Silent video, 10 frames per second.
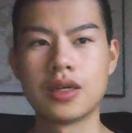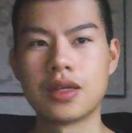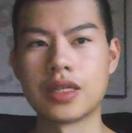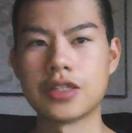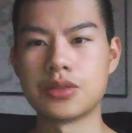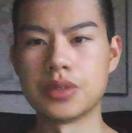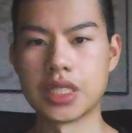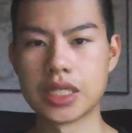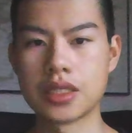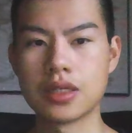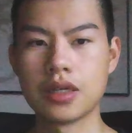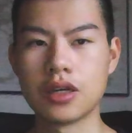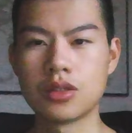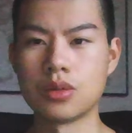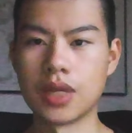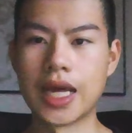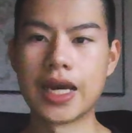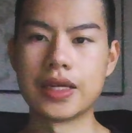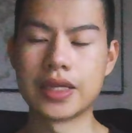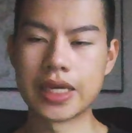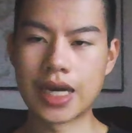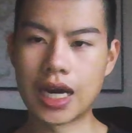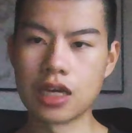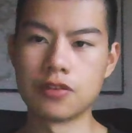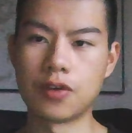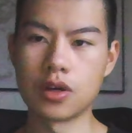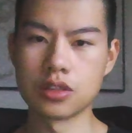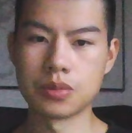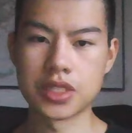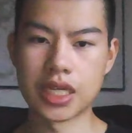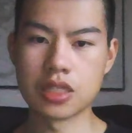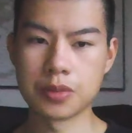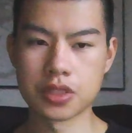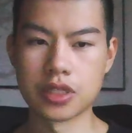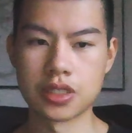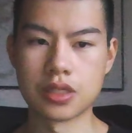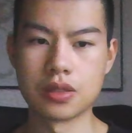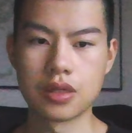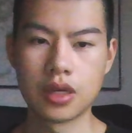that you need to land a high volume sales position.